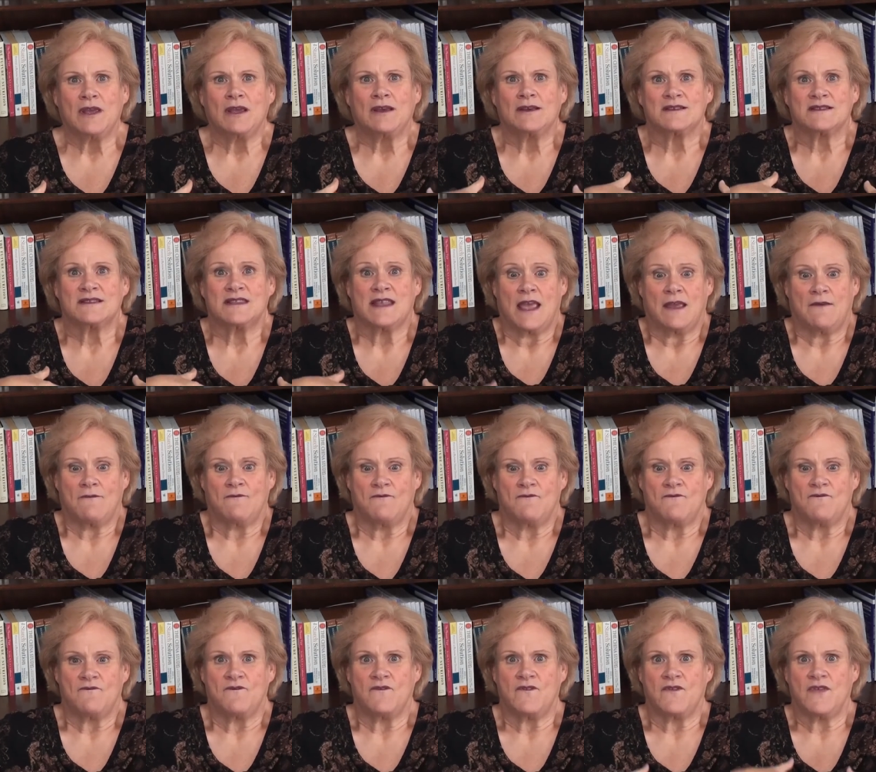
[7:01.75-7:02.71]
because they
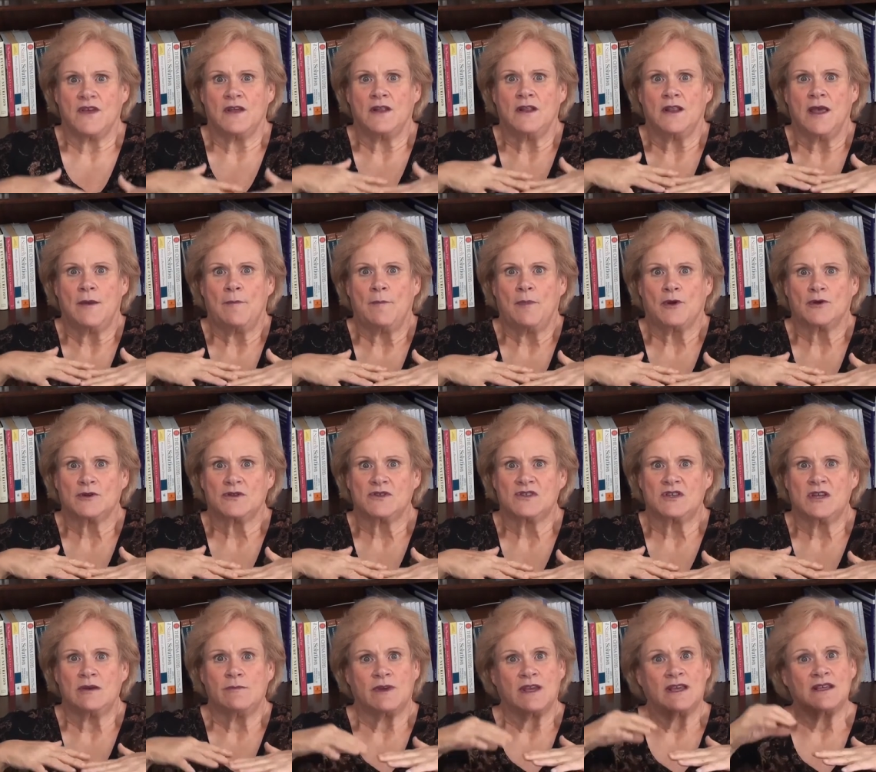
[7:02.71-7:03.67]
fill up our
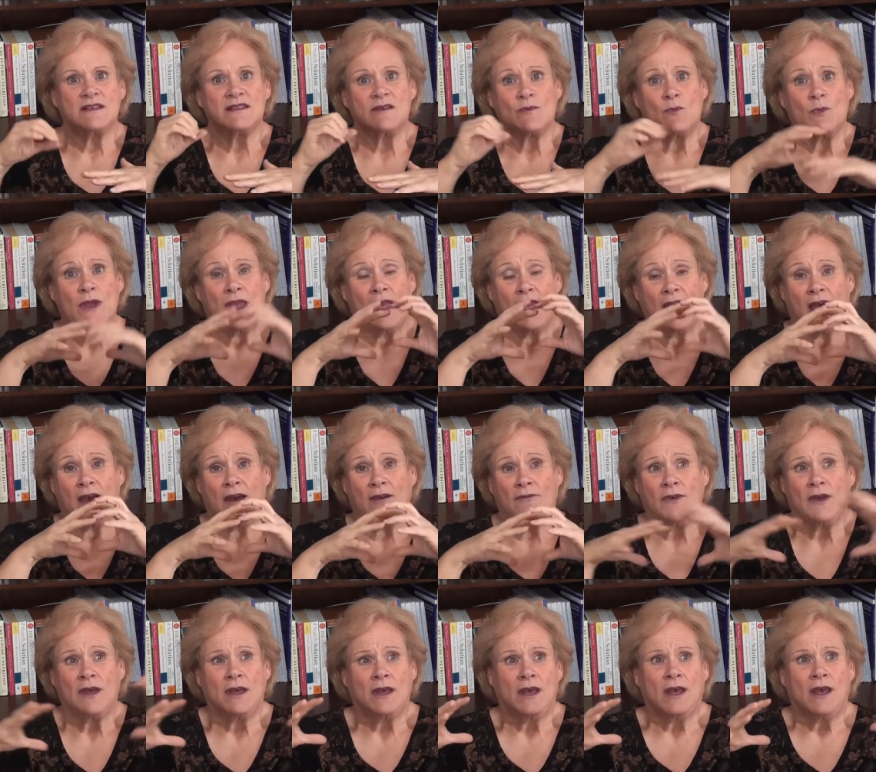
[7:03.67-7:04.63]
stomachs and we
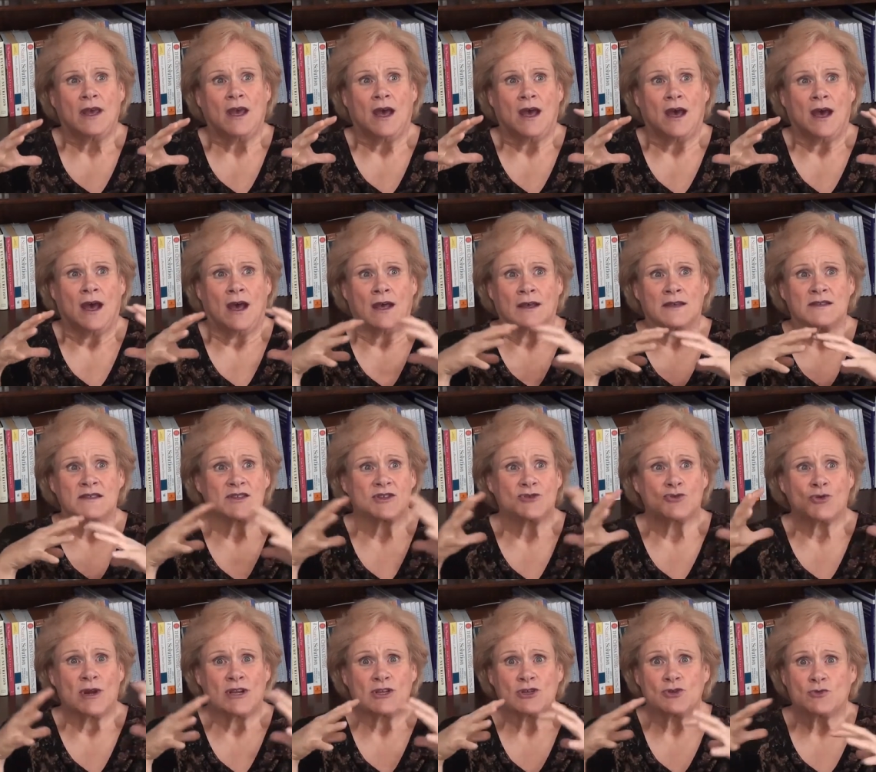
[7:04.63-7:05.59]
have uh,
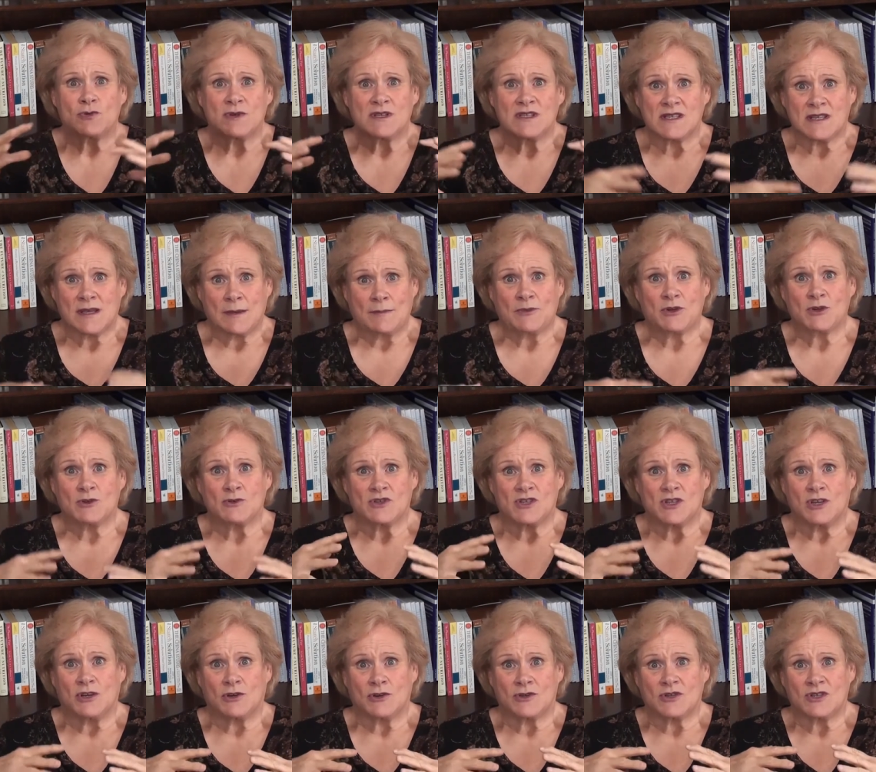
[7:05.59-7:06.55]
stretch receptors
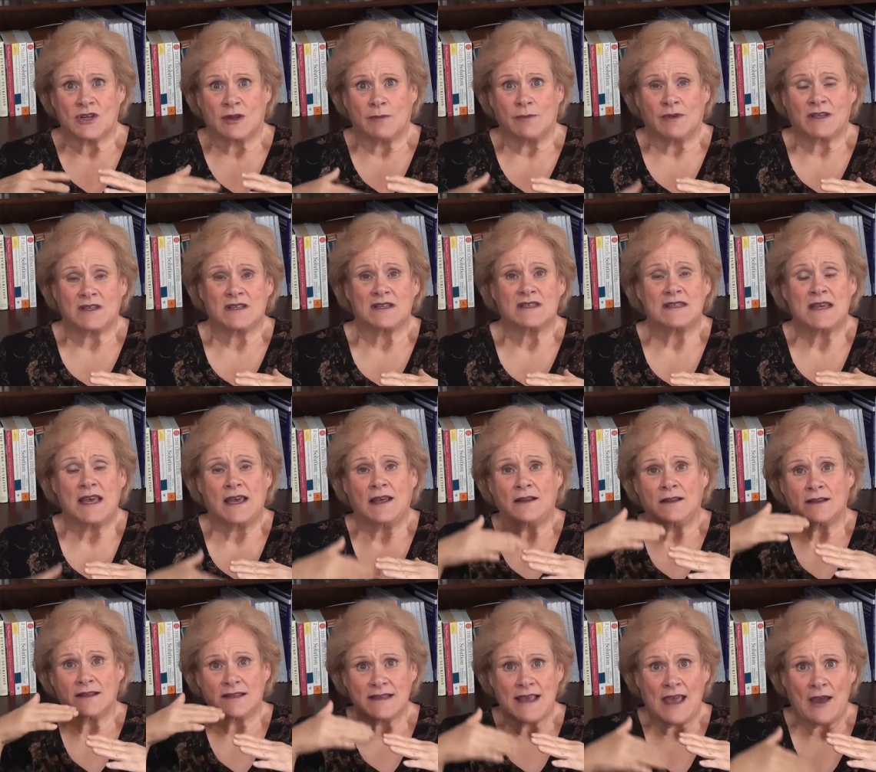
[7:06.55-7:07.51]
in our stomach to
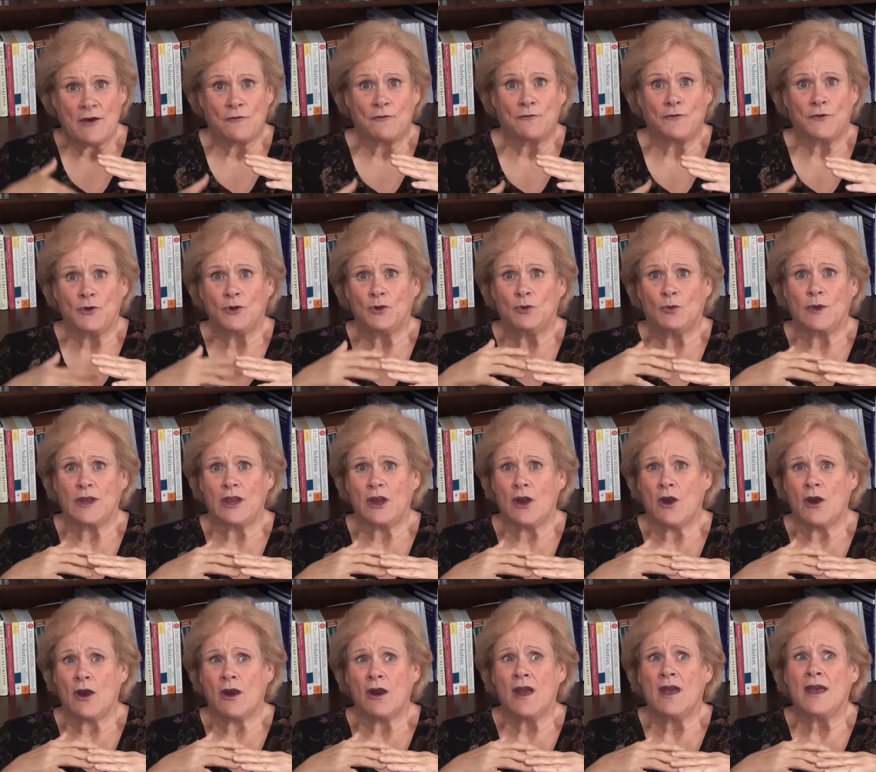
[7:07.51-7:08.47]
tell us how full we
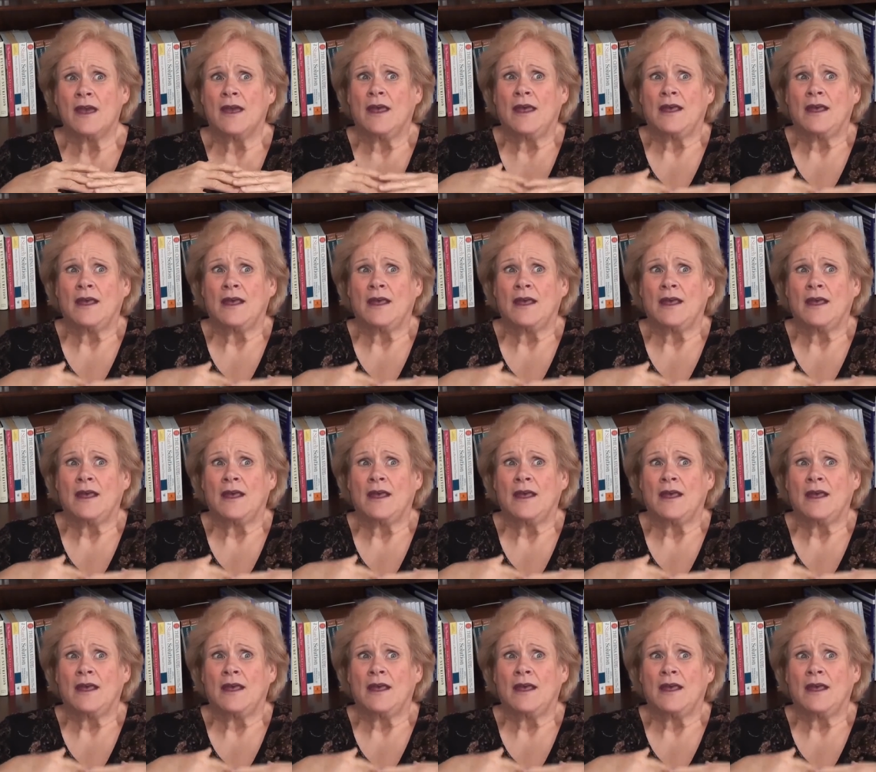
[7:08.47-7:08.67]
are.